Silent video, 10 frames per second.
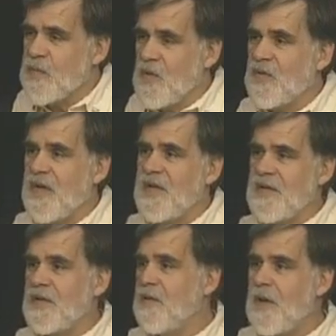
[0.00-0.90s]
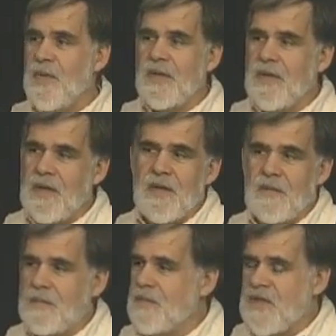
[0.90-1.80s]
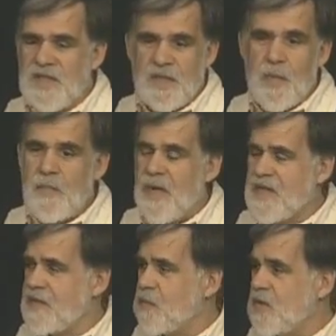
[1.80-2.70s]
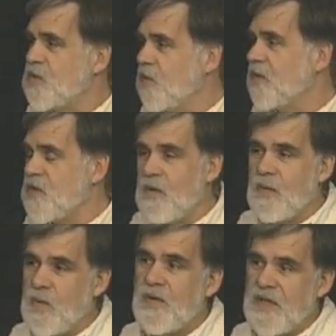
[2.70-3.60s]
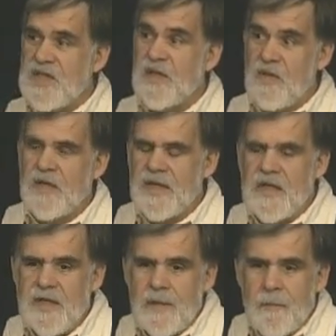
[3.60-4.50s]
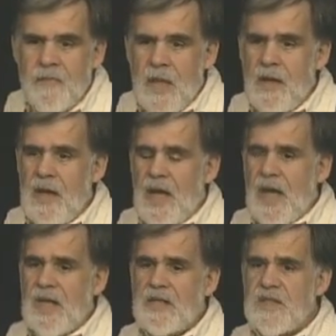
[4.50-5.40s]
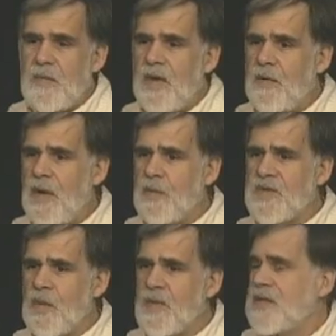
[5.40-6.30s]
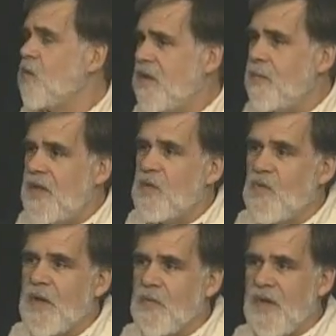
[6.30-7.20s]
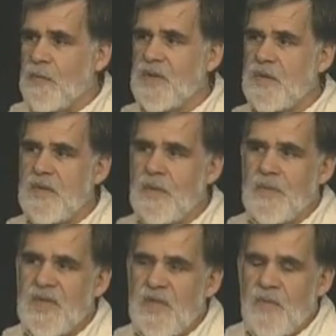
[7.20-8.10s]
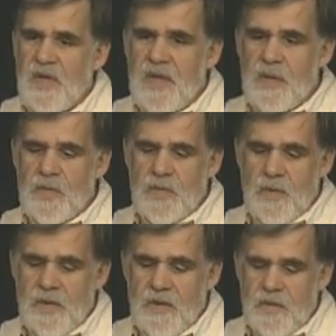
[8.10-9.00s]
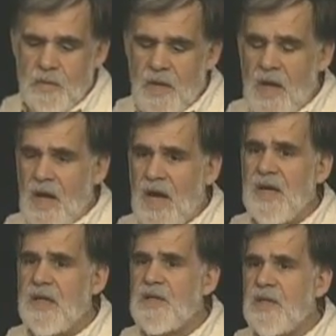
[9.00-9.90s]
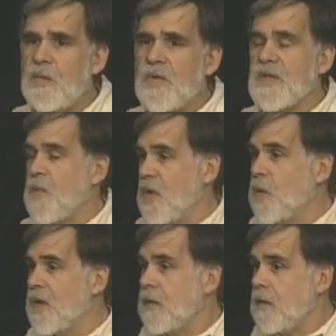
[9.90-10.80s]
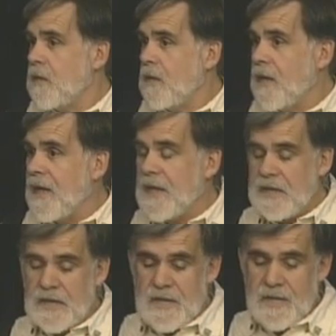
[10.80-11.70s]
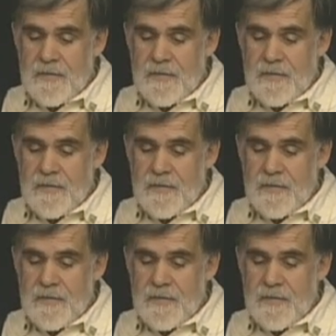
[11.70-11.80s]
birthdays, you name it, just she went past the bookstore and saw a book that she thought I'd like. And somehow I was always going to be a writer. That was something that I was going to do. I initially was a poet and